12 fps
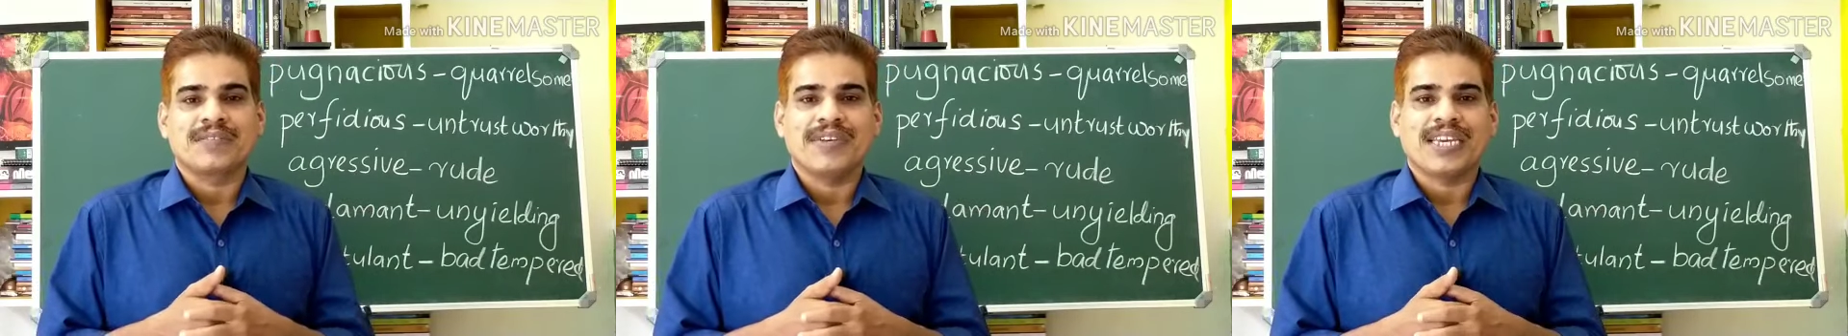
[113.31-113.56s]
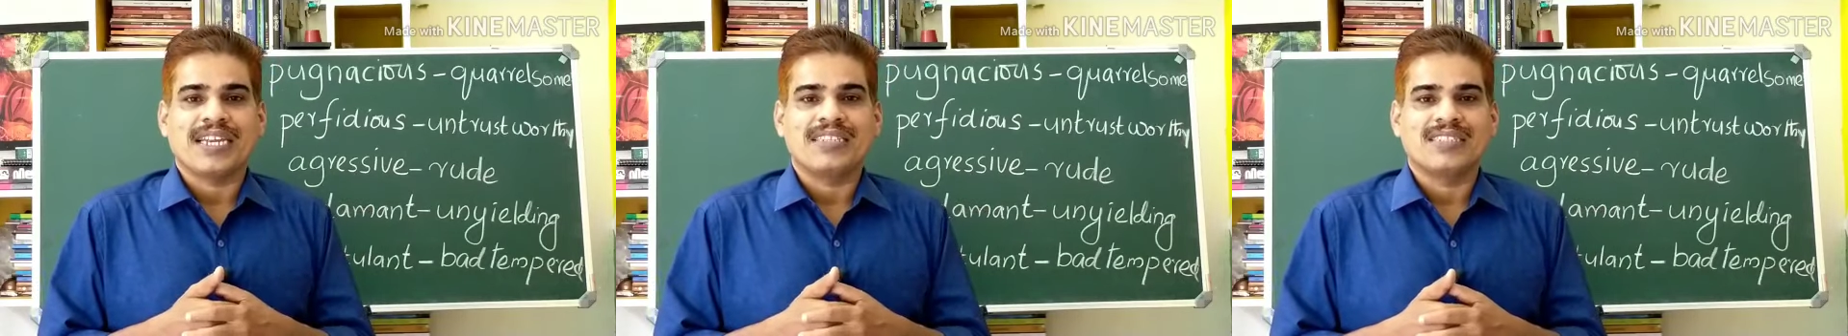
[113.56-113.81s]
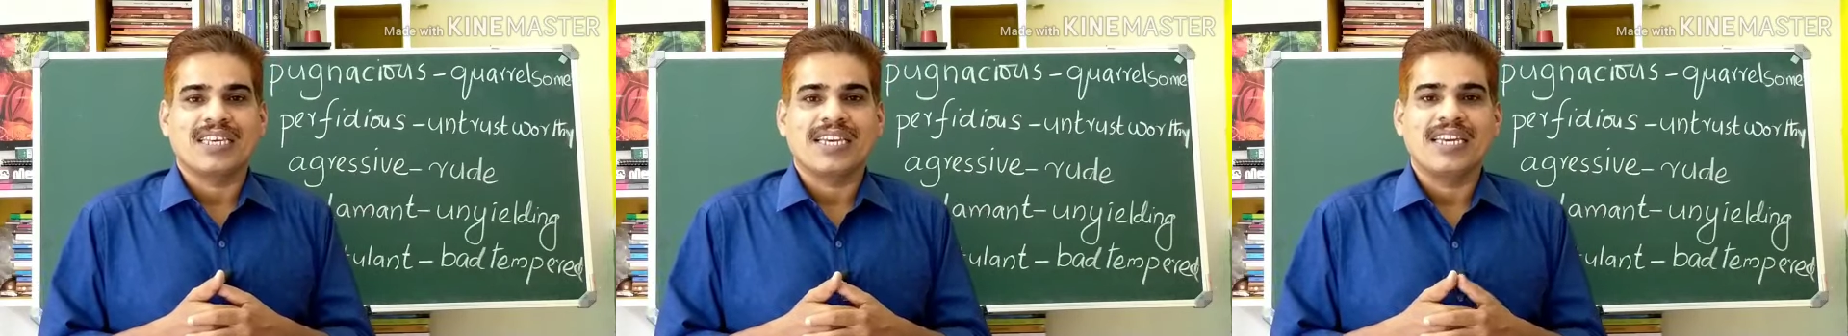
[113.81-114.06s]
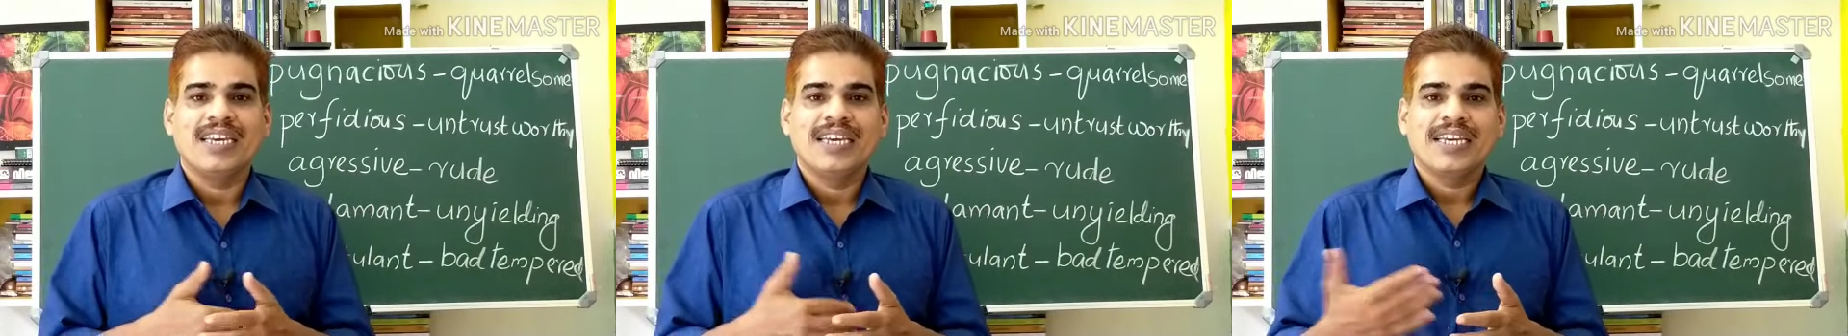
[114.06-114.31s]
We can
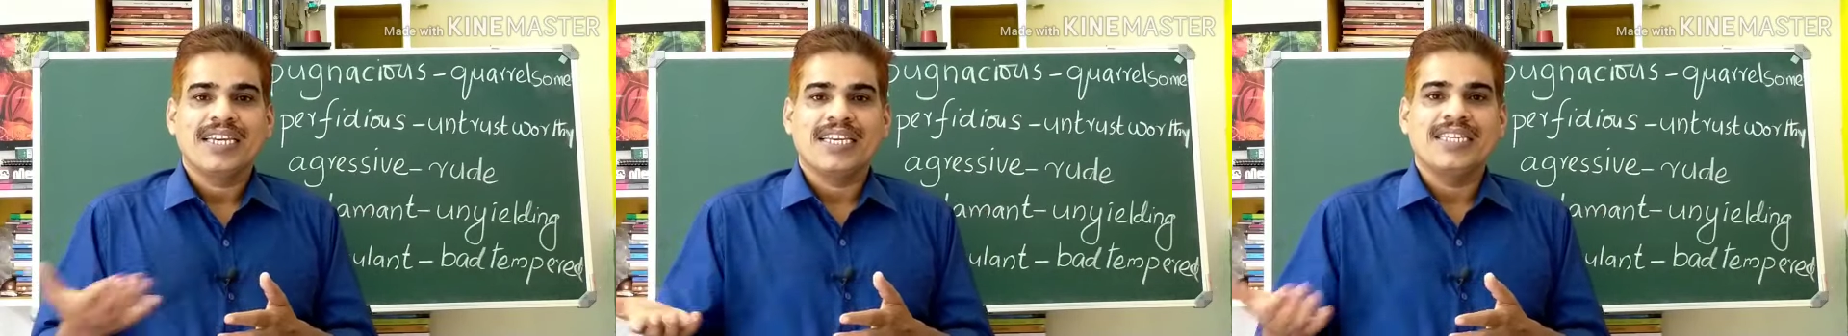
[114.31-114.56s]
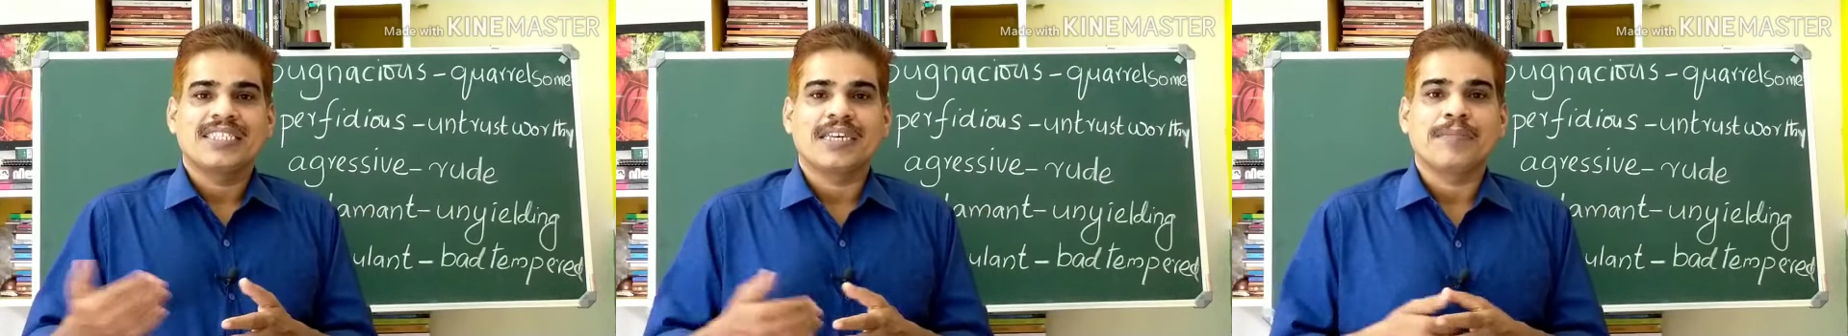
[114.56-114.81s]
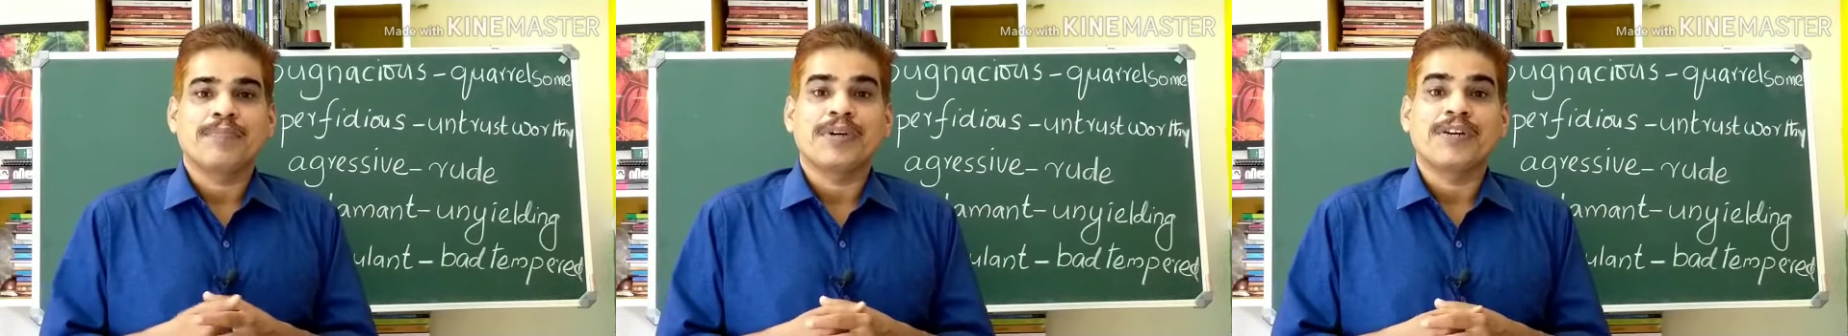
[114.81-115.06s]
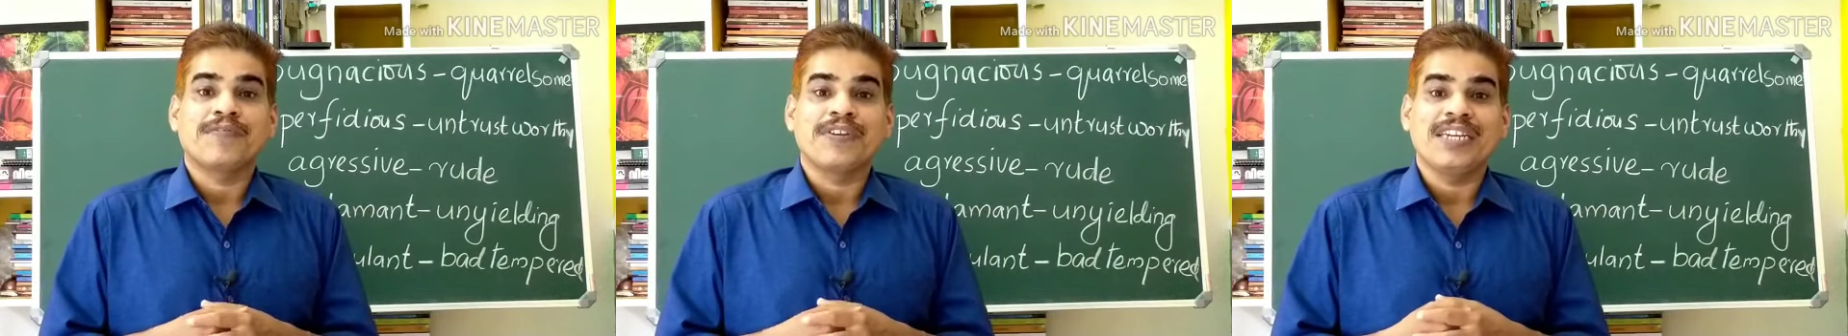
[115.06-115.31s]
say he is a
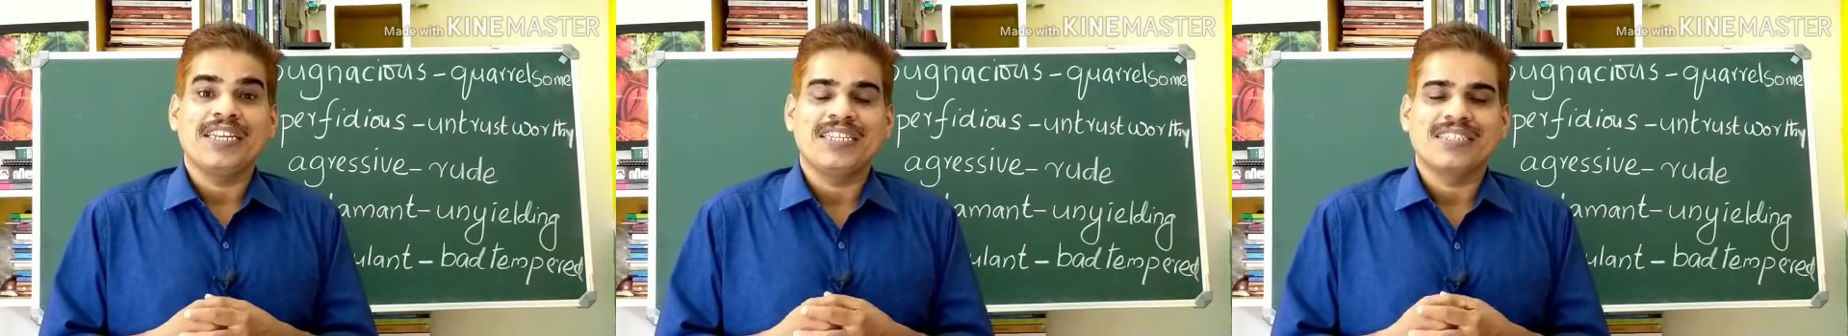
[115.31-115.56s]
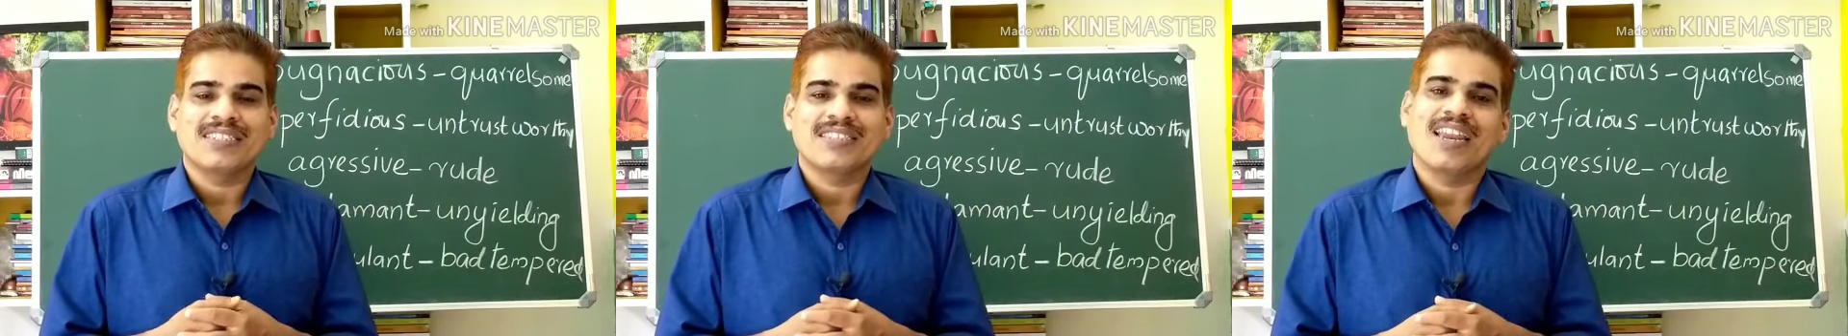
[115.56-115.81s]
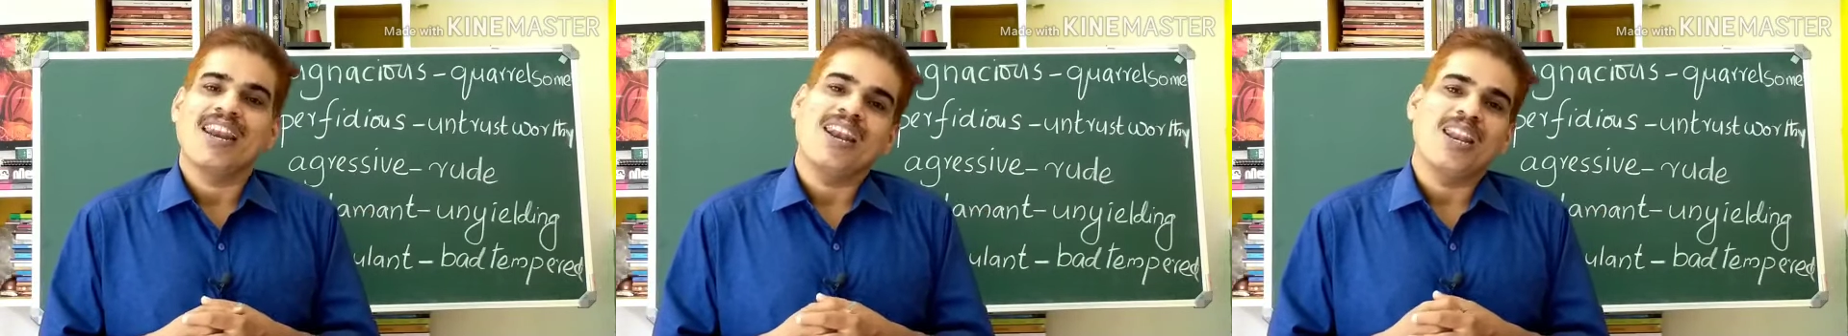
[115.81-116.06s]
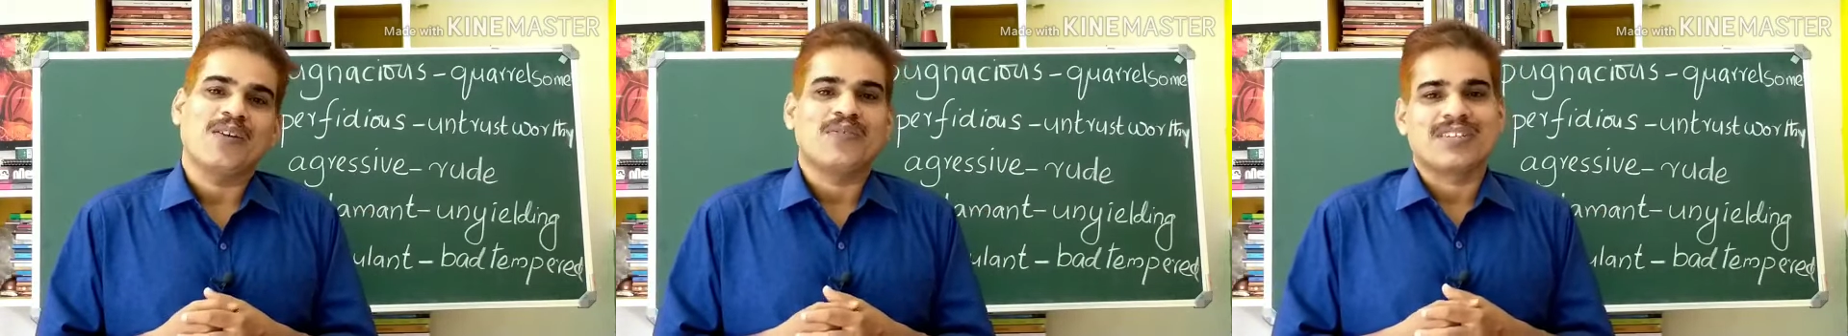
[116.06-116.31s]
perfidious
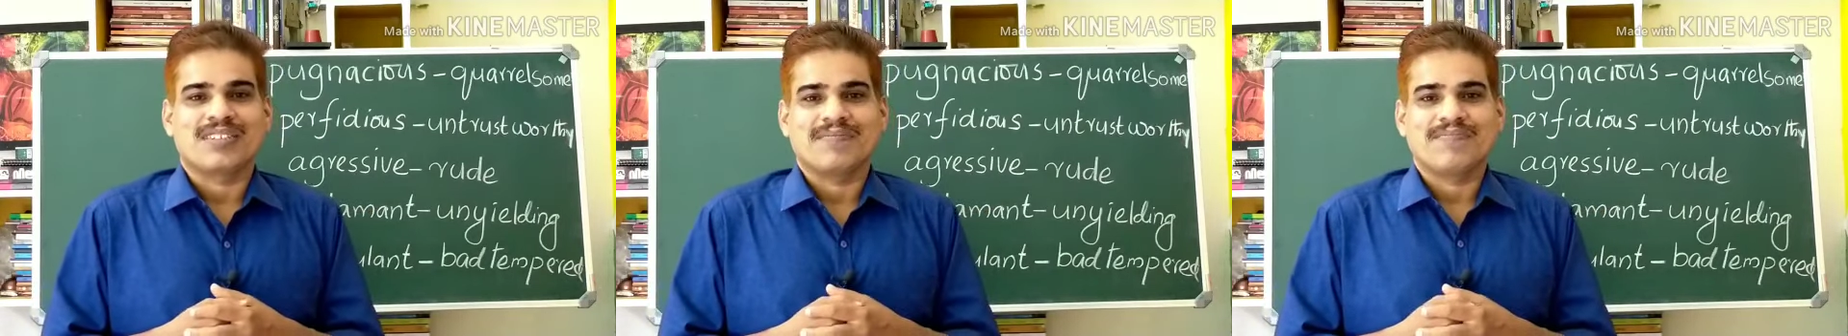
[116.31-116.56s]
lover.